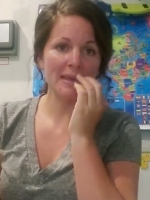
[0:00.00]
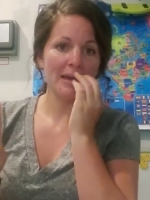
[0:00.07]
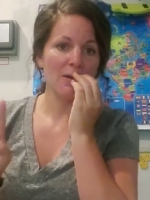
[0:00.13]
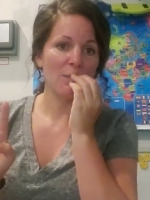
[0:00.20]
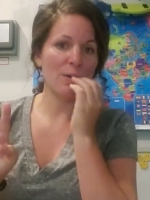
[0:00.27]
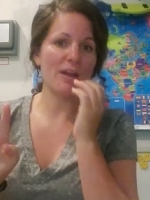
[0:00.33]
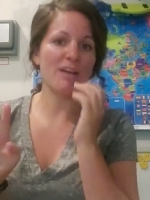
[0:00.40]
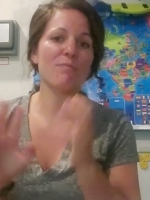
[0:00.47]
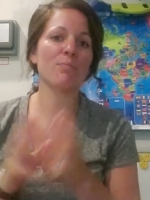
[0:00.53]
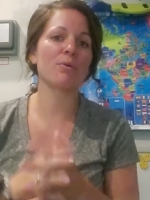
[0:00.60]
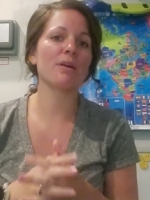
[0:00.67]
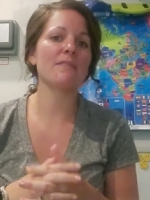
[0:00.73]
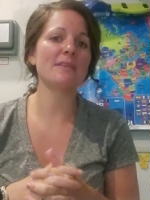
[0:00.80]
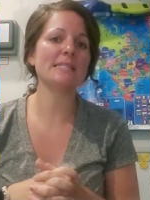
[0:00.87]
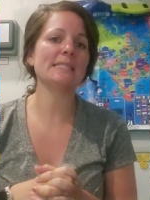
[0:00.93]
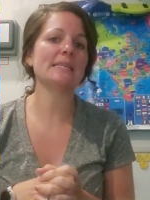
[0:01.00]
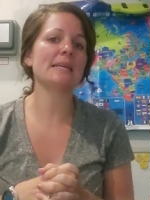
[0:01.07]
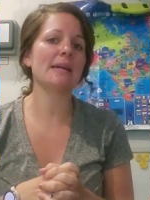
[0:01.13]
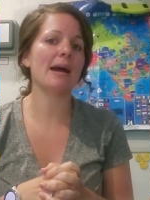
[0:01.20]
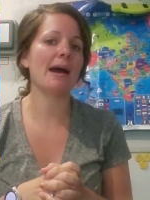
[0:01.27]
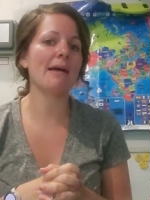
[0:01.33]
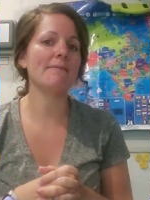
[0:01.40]
We have previously
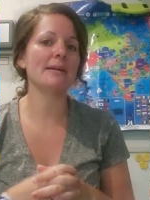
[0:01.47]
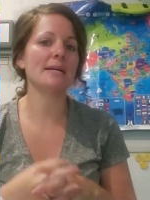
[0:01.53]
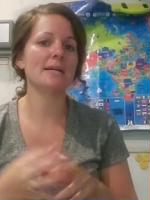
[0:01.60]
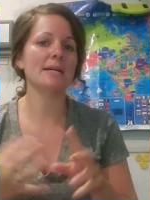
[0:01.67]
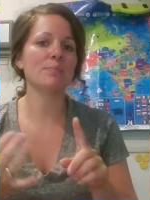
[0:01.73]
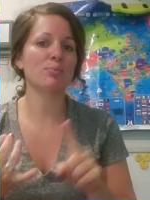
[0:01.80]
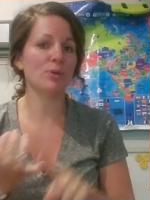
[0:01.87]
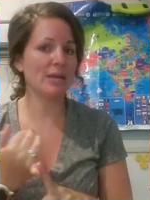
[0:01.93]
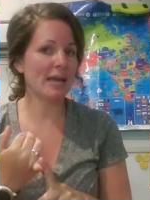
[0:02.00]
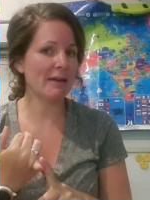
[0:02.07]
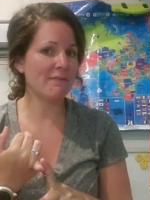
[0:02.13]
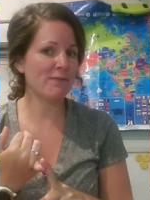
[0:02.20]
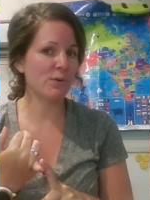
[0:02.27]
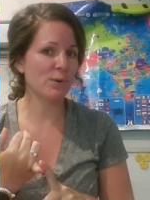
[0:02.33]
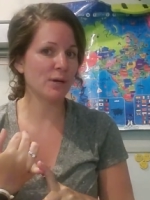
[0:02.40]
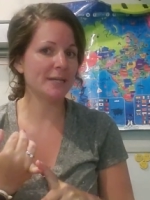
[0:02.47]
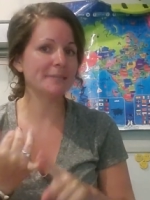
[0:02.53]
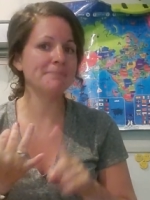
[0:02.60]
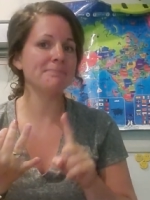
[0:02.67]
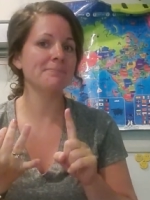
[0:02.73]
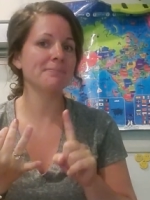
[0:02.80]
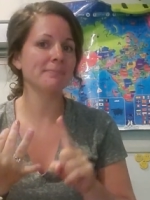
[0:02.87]
covered pre-K four,
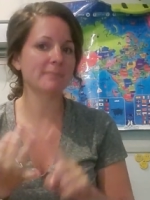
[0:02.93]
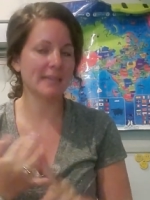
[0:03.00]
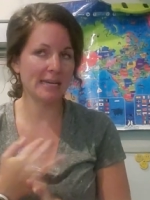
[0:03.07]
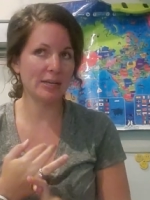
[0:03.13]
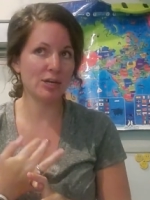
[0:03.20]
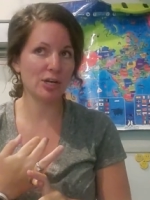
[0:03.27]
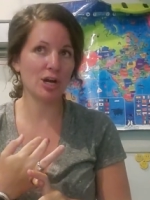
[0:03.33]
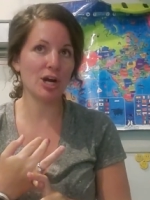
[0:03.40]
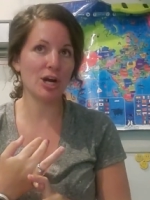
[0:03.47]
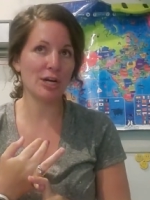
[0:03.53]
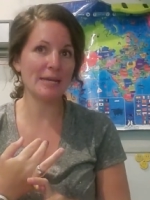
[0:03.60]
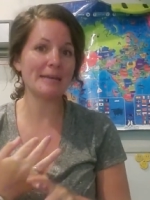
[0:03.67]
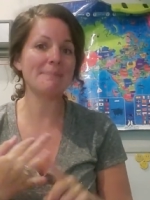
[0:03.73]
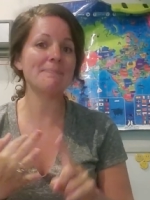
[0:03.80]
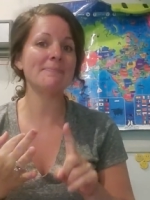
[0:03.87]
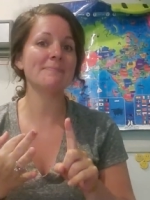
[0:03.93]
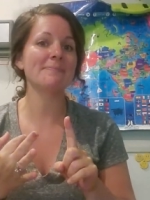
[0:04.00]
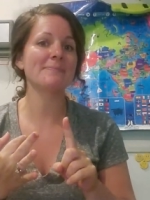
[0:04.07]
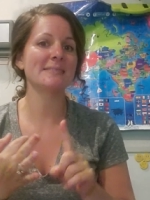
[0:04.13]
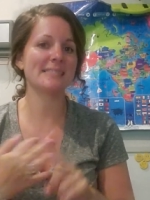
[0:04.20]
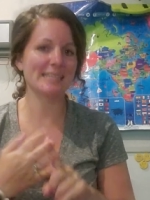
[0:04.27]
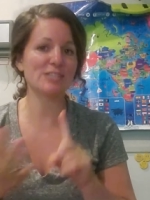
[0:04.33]
kindergarten,
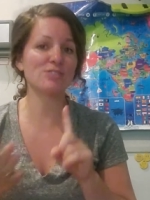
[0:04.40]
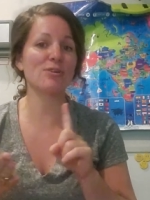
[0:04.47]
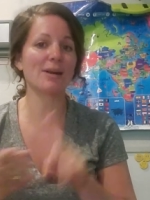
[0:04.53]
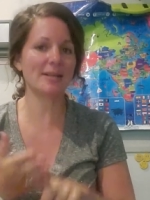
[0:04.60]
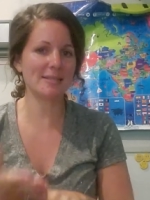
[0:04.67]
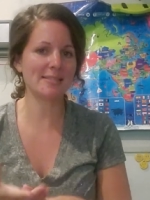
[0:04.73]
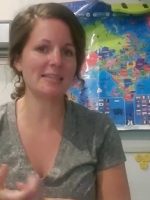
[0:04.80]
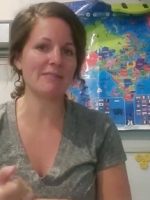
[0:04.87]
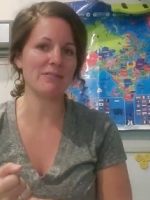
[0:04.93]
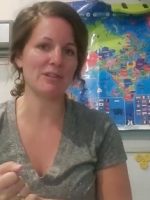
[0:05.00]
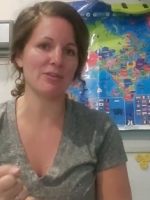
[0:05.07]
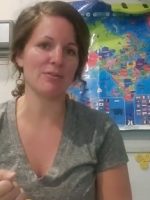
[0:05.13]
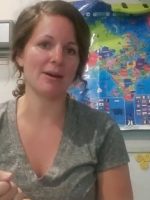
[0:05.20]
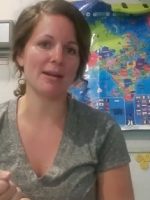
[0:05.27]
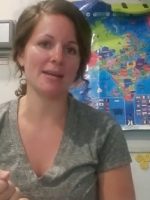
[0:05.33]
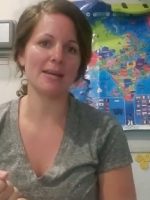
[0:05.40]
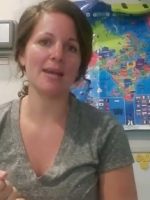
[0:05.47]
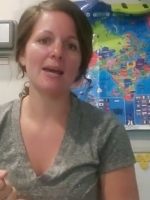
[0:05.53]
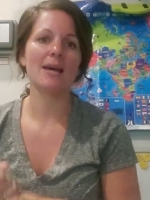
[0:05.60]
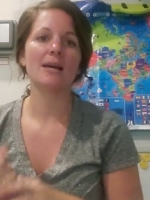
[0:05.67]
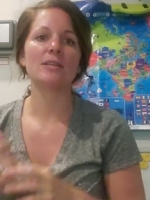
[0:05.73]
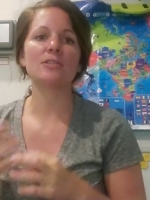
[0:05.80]
sixth grade, and seventh grade.
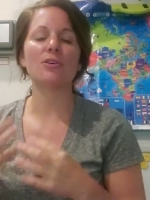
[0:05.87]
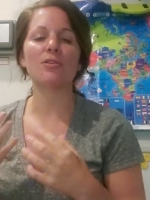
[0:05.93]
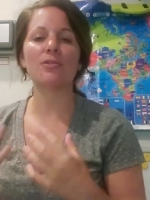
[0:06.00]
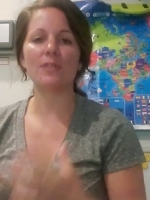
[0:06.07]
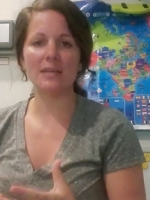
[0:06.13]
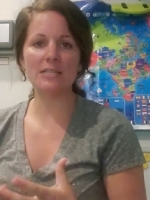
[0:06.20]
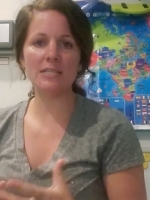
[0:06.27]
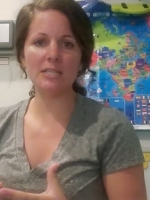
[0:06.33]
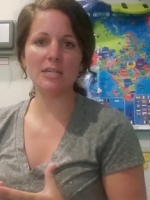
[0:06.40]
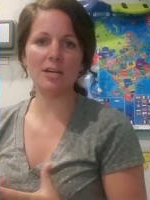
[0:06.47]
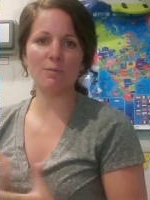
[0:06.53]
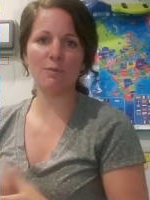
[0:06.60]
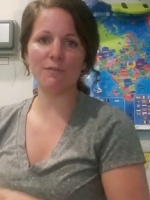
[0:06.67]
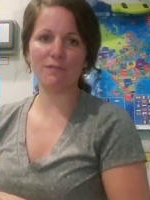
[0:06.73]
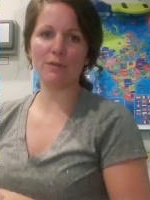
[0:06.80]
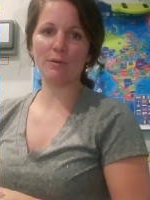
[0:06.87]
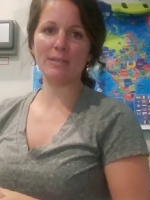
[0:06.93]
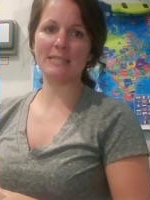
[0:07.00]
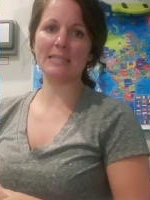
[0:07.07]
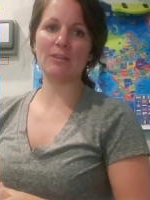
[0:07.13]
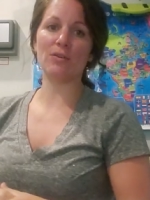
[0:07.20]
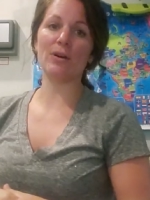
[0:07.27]
So this year we're
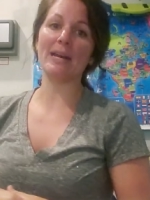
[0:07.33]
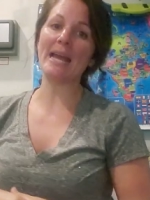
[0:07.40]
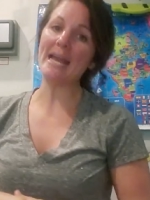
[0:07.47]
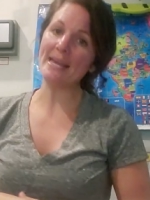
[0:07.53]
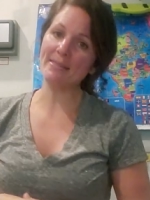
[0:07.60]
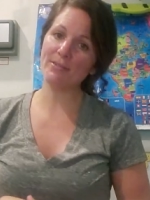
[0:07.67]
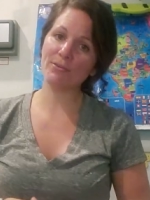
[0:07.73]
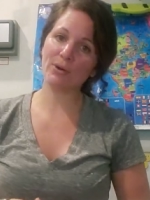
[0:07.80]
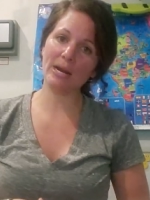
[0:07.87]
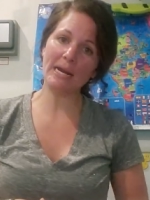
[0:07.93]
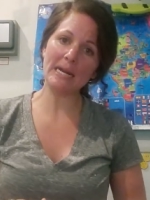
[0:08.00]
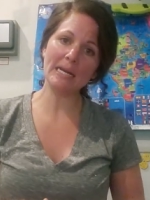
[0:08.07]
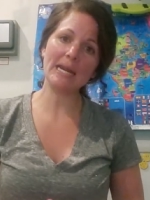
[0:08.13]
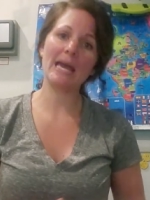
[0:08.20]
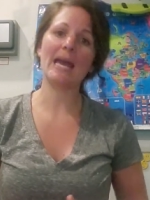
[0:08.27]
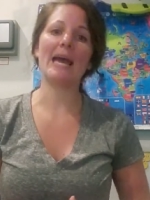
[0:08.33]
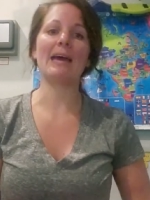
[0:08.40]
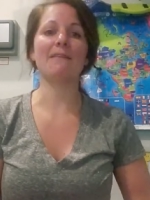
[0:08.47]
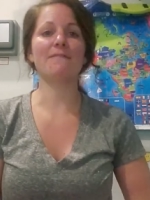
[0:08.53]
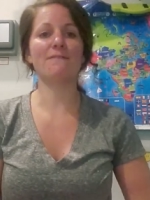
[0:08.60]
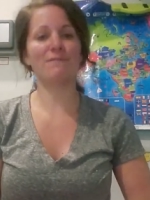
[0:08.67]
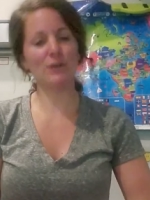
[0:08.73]
focusing on eighth grade
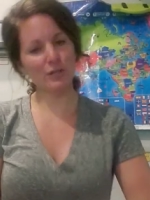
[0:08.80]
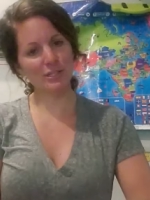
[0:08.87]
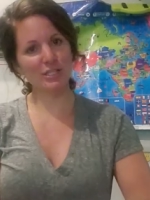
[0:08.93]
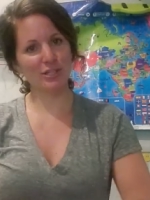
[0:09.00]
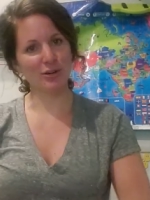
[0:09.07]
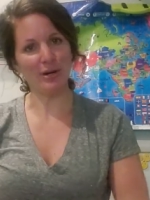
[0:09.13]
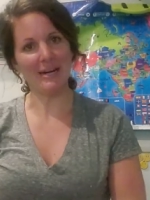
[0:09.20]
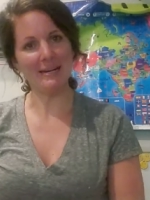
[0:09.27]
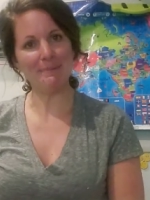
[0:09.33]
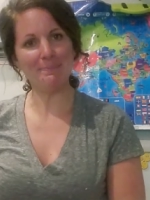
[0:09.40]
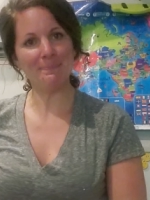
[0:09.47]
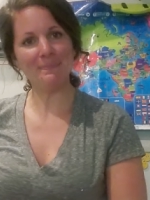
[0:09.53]
and first grade.